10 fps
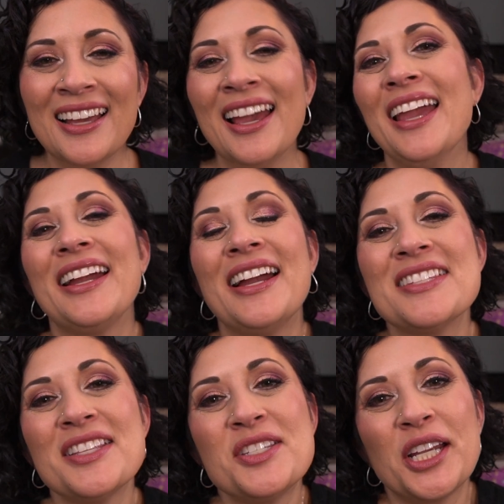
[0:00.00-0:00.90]
Hey
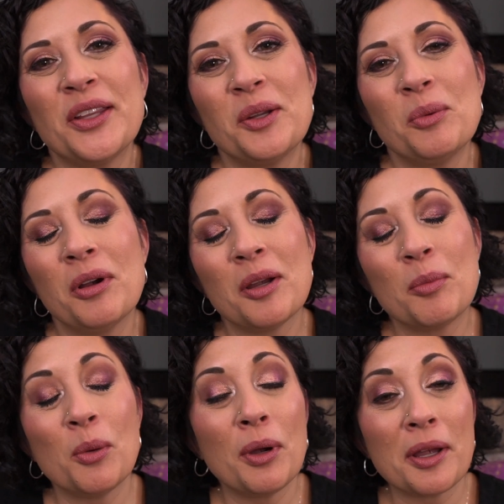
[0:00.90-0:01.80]
guys, it's Jalen.
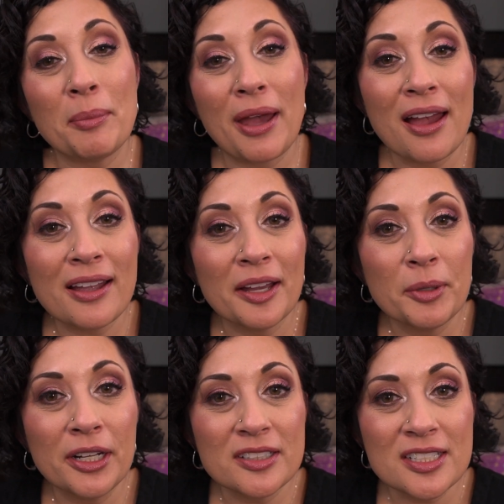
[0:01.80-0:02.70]
Welcome back. I'm
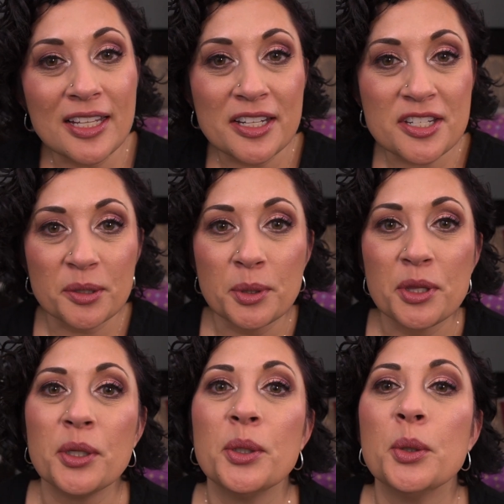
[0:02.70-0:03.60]
here today to share
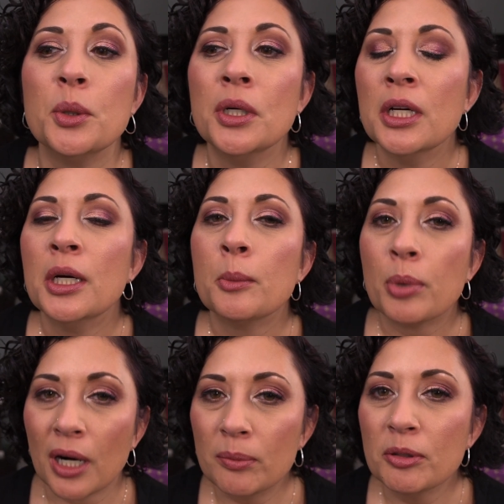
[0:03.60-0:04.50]
with you
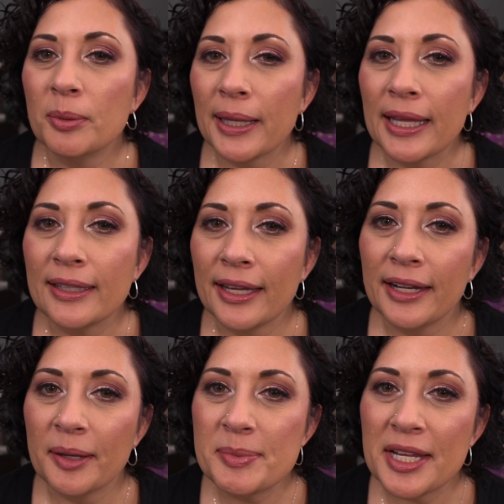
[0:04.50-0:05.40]
probably a late
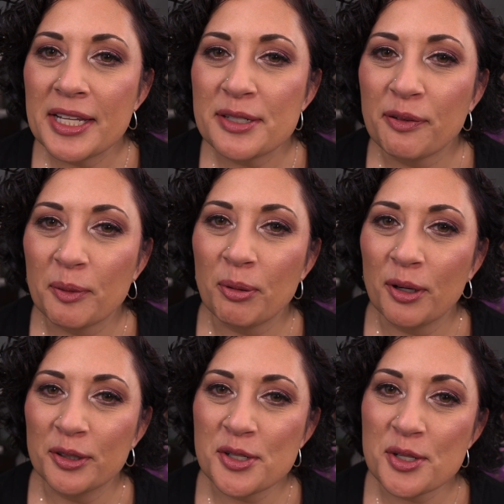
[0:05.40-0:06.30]
update for
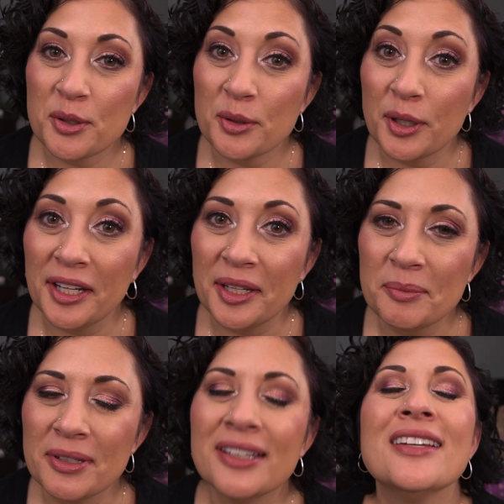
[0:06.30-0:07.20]
Partners in
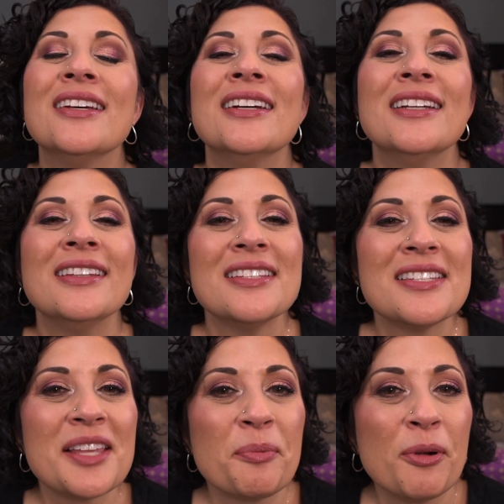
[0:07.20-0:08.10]
Cream. This
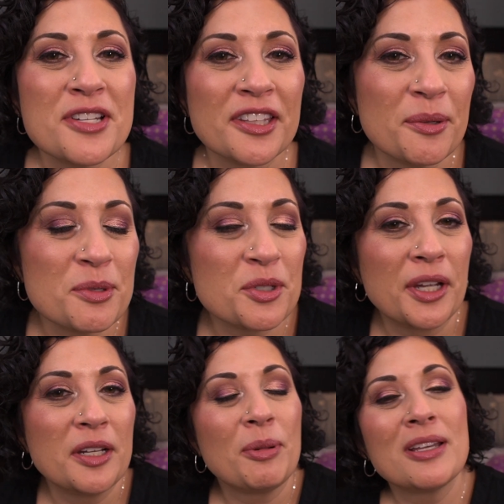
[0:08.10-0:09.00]
is a project that was
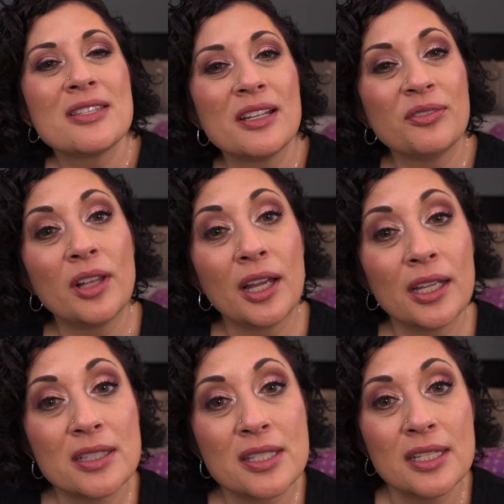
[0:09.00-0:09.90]
created by Steph
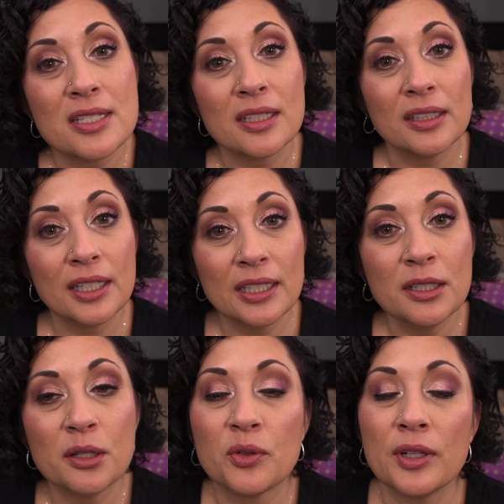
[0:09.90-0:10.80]
Lyons and
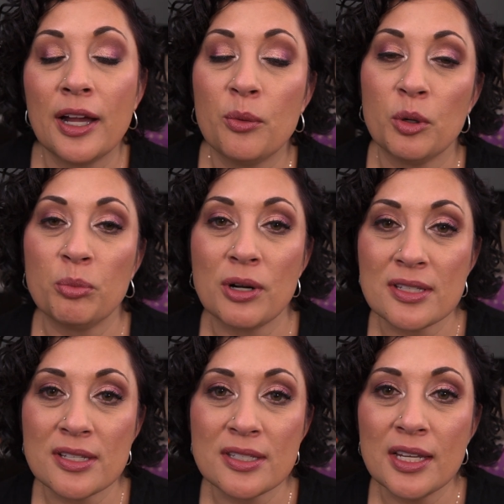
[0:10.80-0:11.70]
DeLynn over at Outward
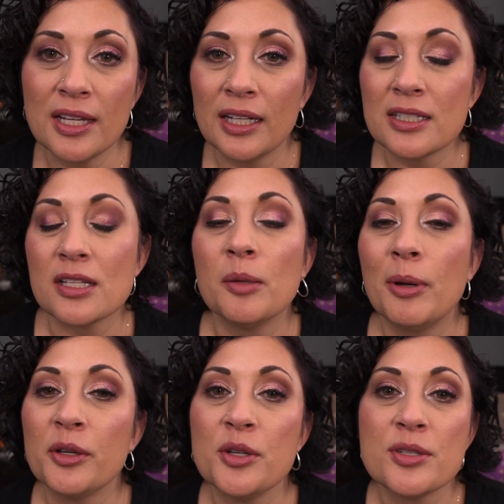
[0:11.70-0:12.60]
Processing, and it's all
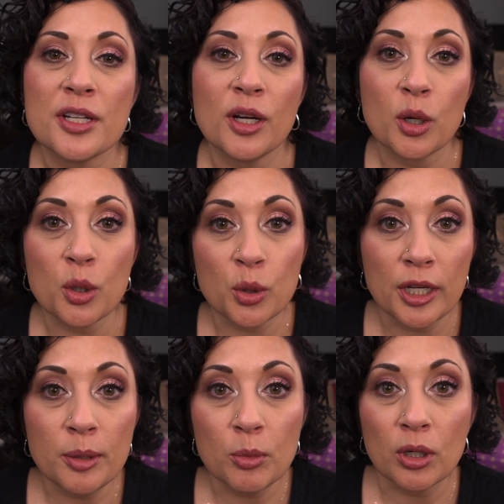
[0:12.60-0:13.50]
about using our
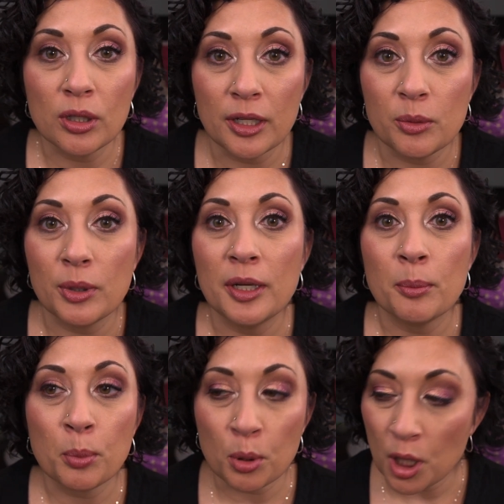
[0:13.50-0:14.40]
cream or liquid
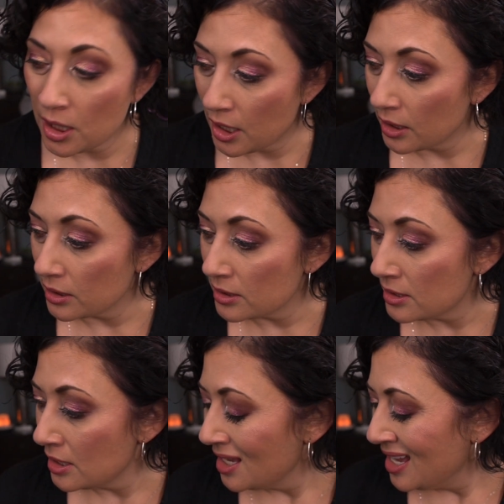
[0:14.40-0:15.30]
products.